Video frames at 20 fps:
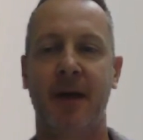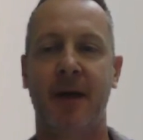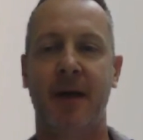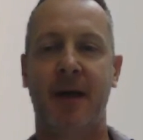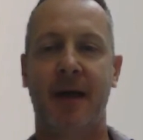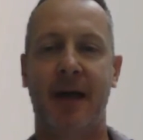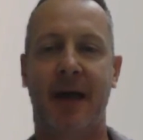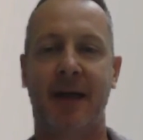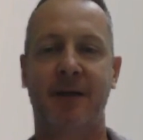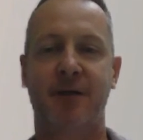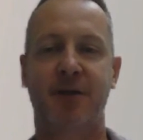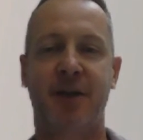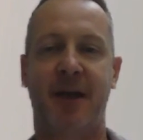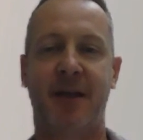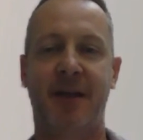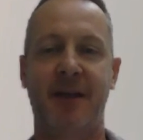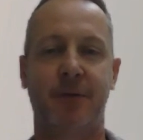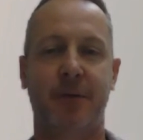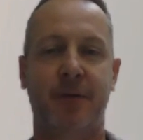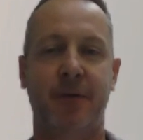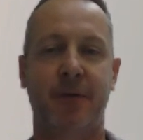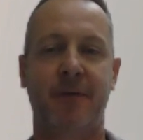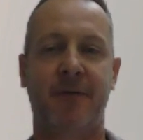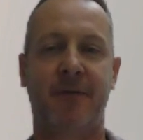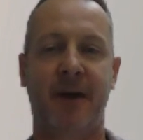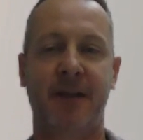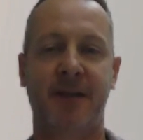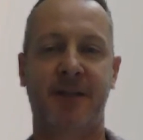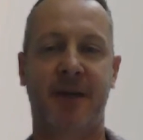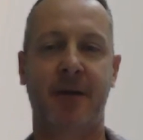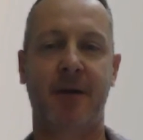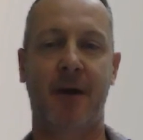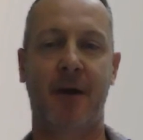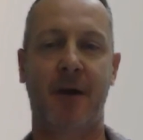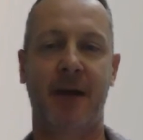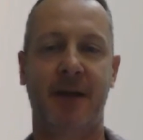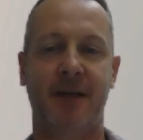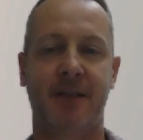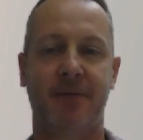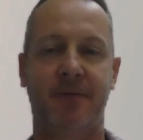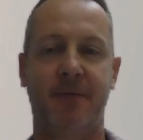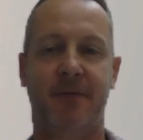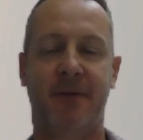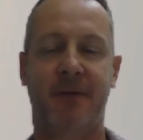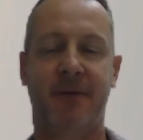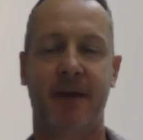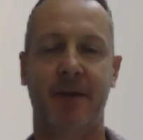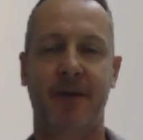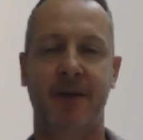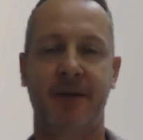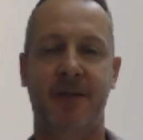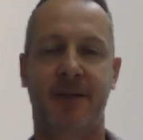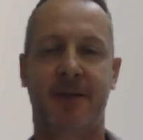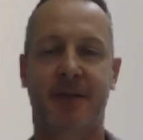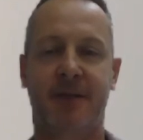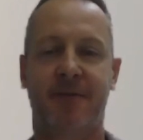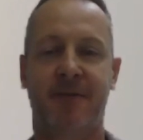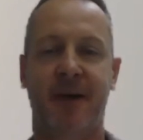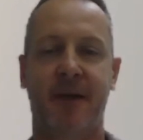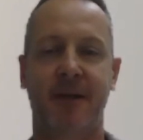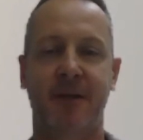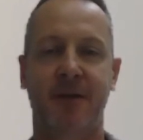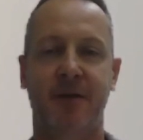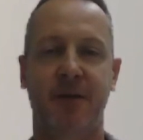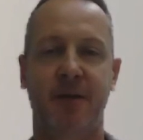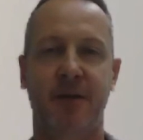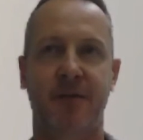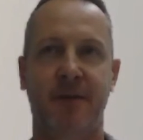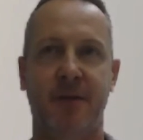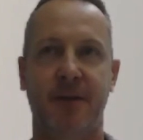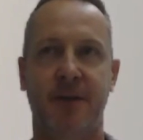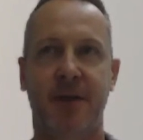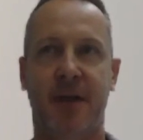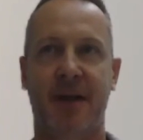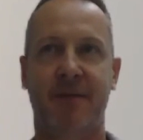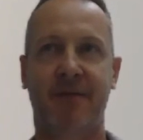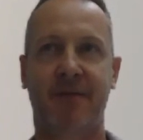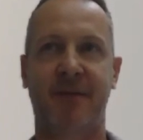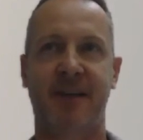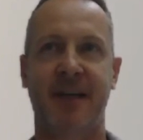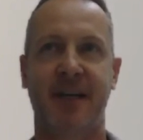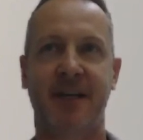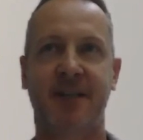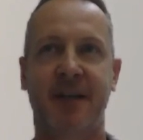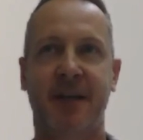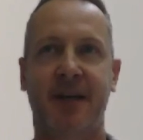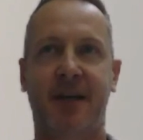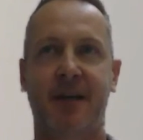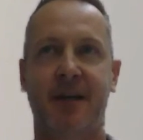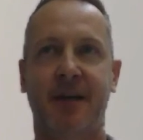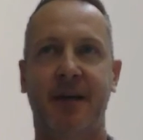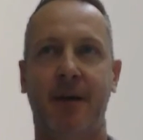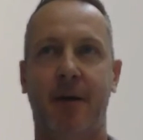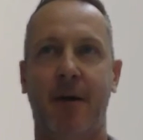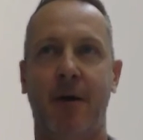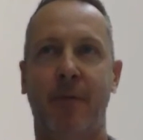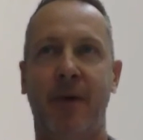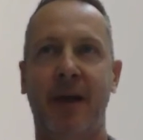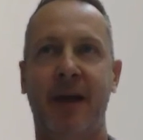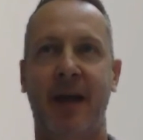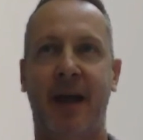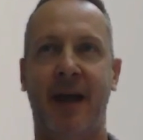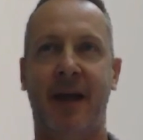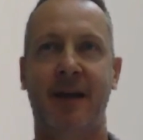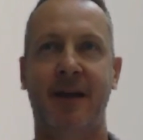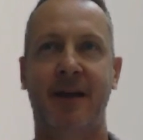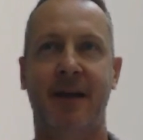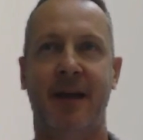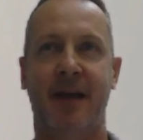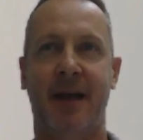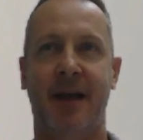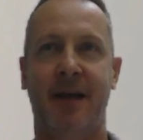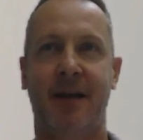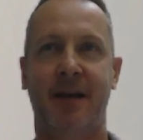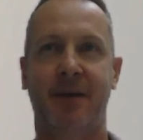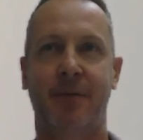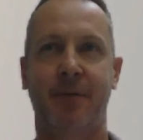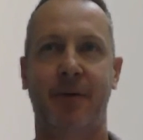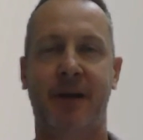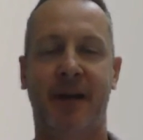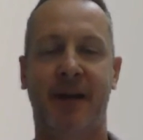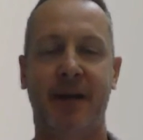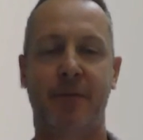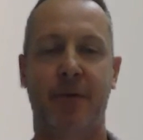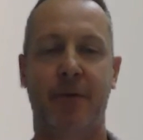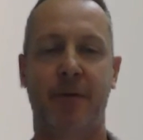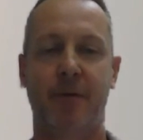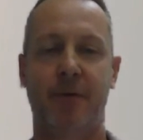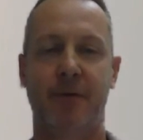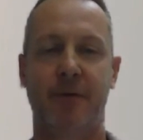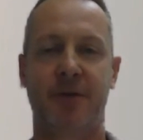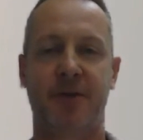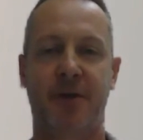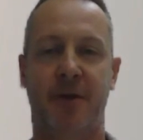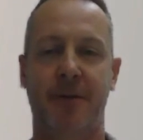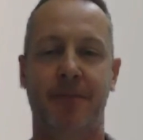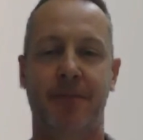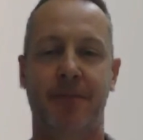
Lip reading: and share these with your friends and colleagues if you found this useful. So have a fantastic long weekend, and we'll connect with you all soon.